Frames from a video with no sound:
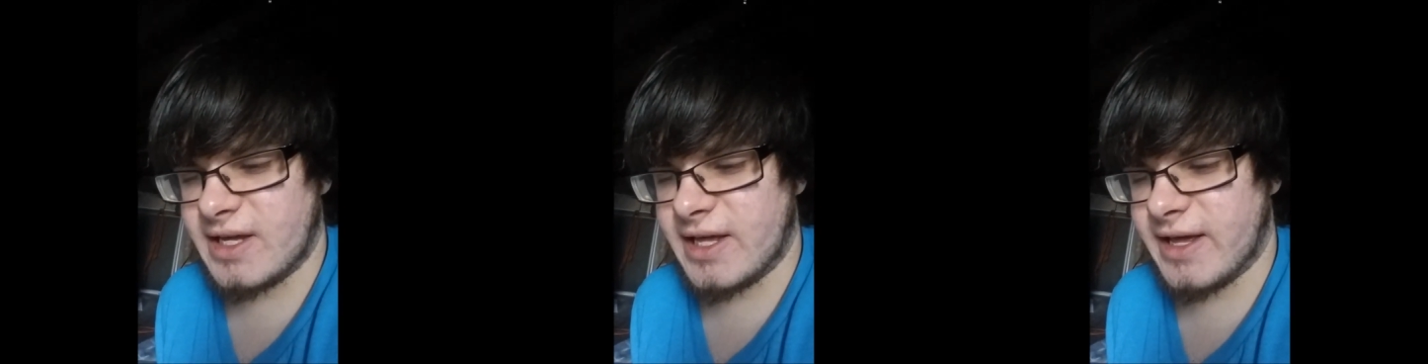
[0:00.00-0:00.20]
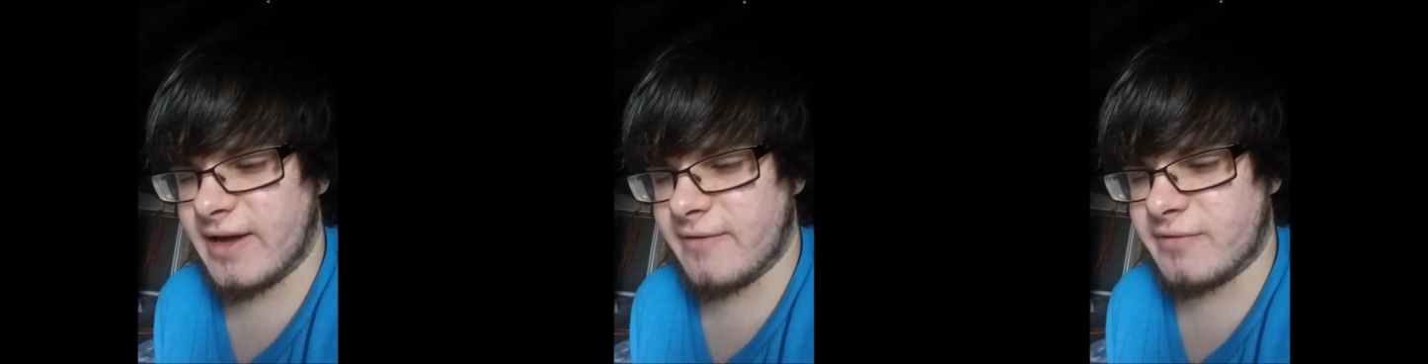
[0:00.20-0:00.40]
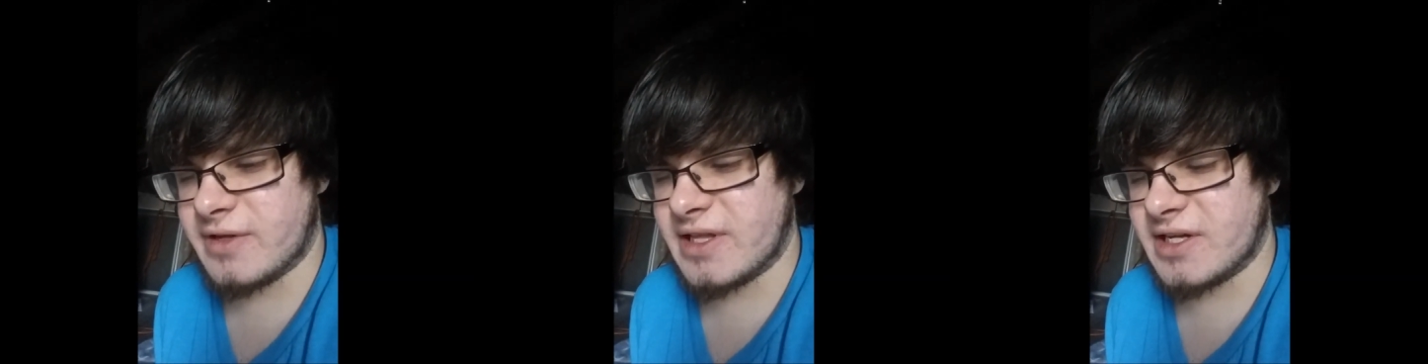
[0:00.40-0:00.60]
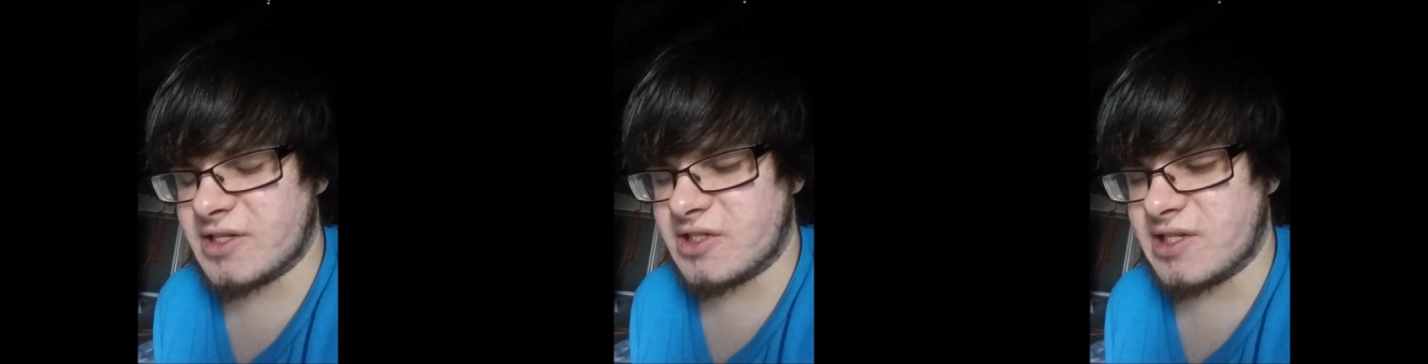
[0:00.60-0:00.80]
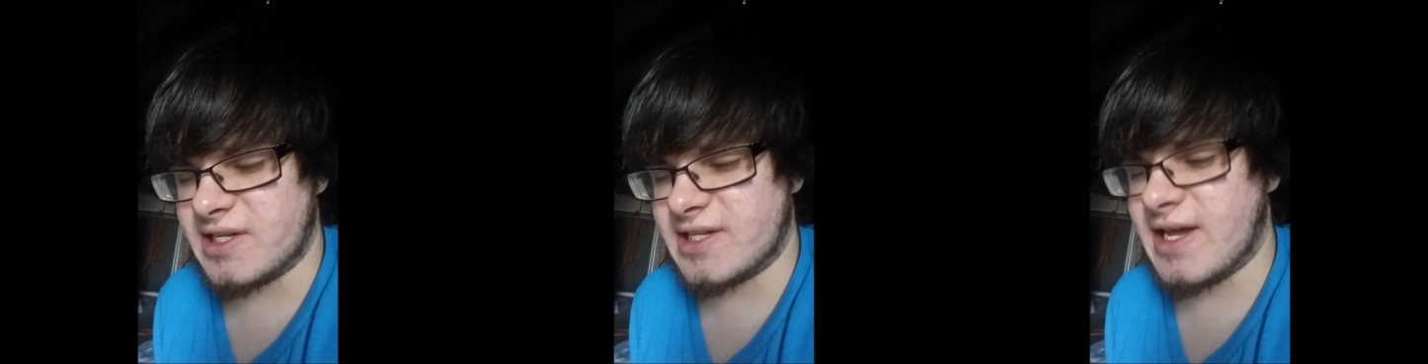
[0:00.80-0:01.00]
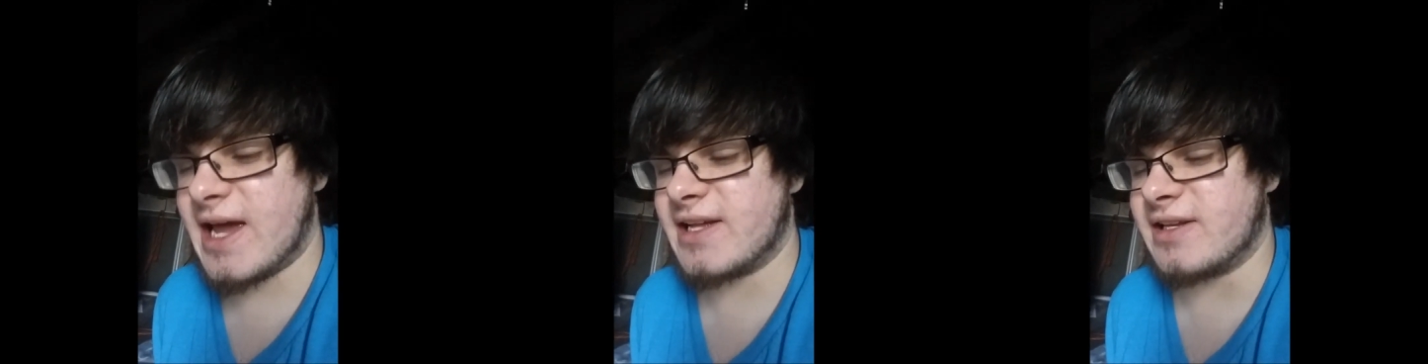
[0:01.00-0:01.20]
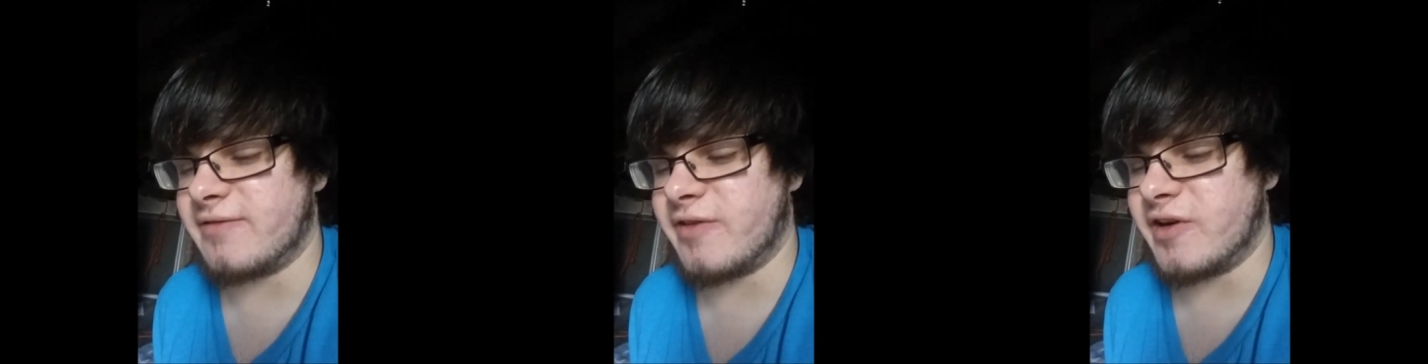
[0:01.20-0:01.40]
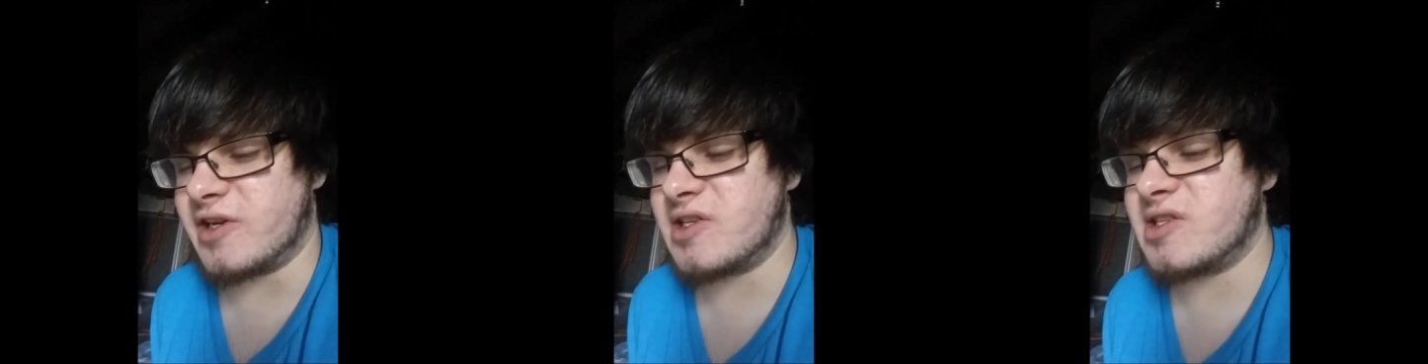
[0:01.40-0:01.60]
everything just has a
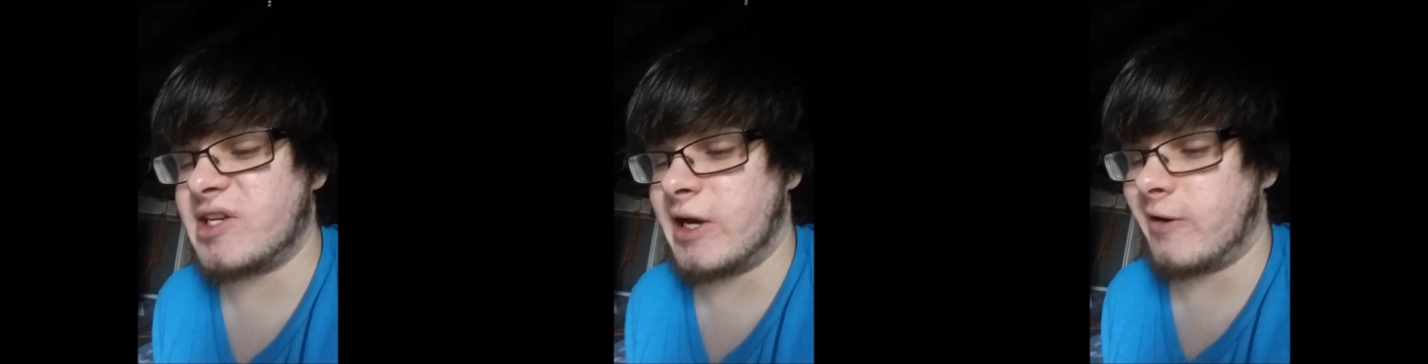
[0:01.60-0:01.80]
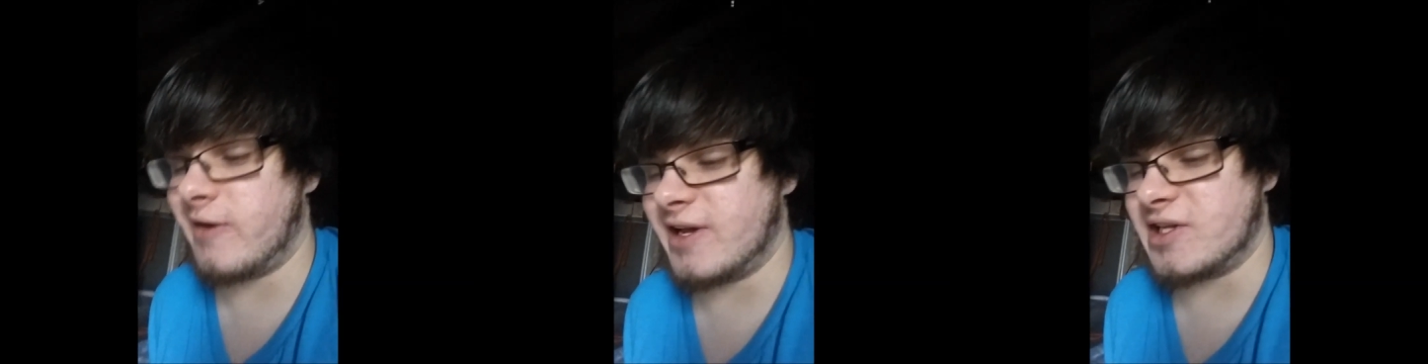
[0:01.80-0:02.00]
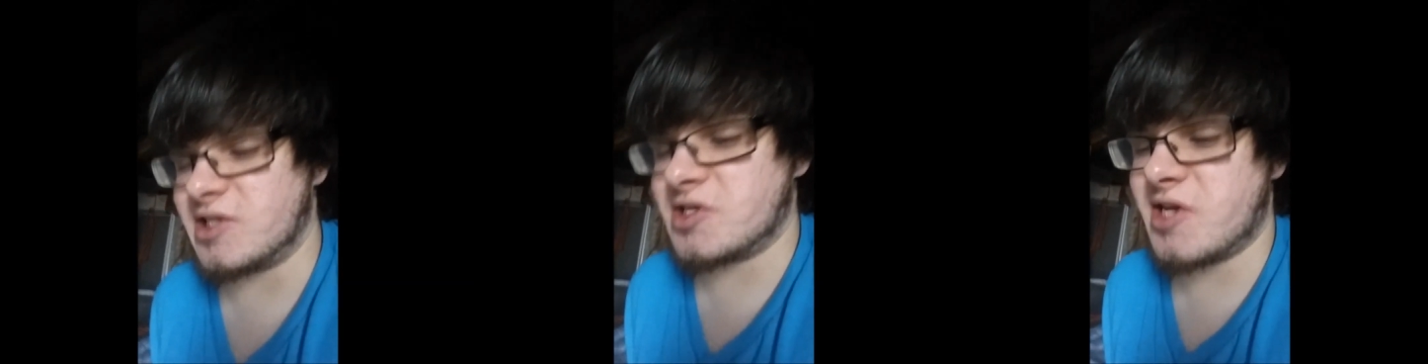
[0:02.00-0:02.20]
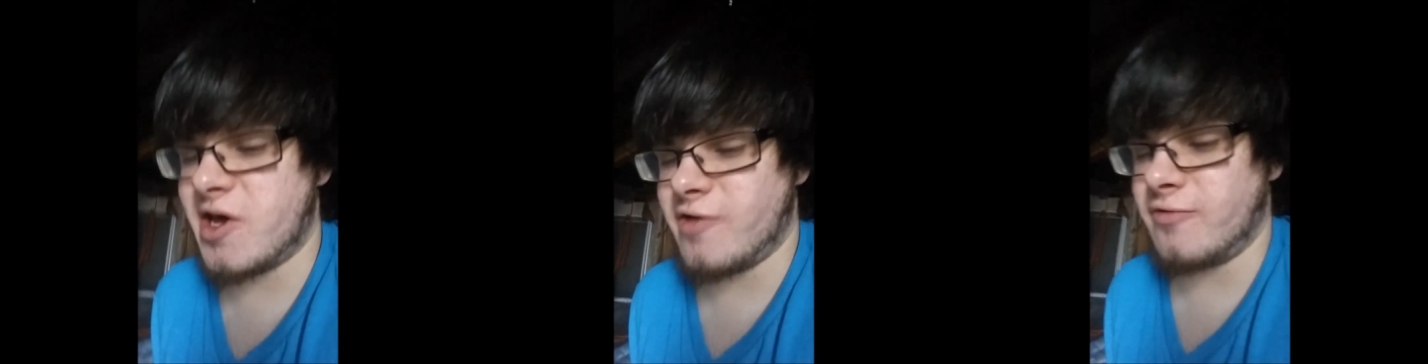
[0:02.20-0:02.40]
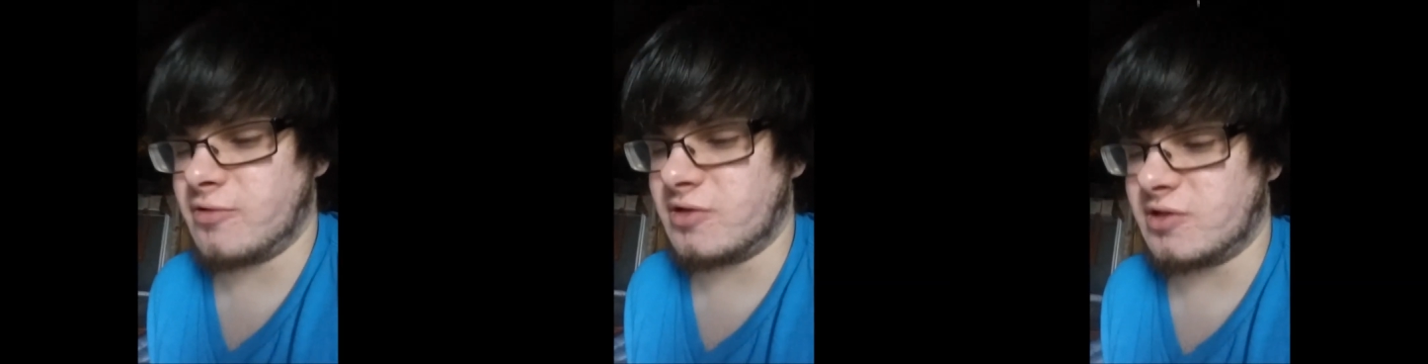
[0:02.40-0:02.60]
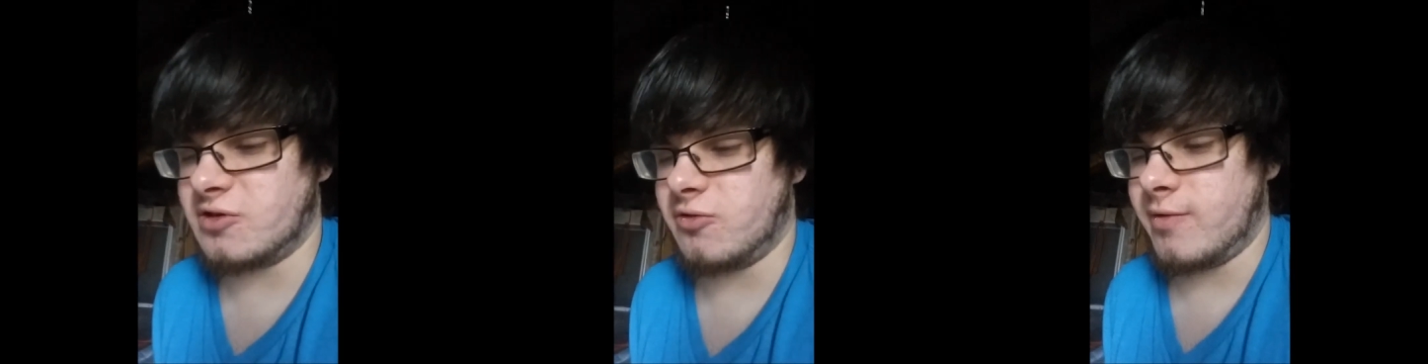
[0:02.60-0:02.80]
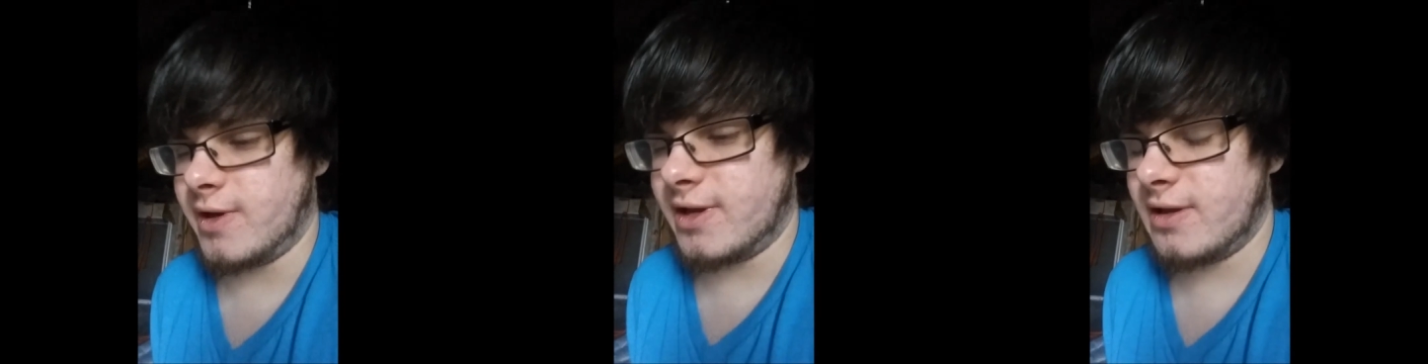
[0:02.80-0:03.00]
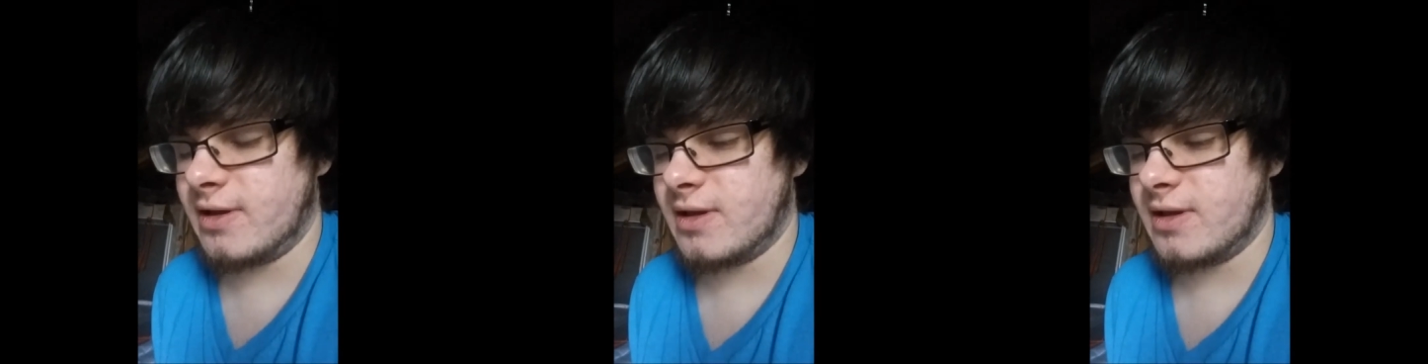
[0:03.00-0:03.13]
very serious tone to it.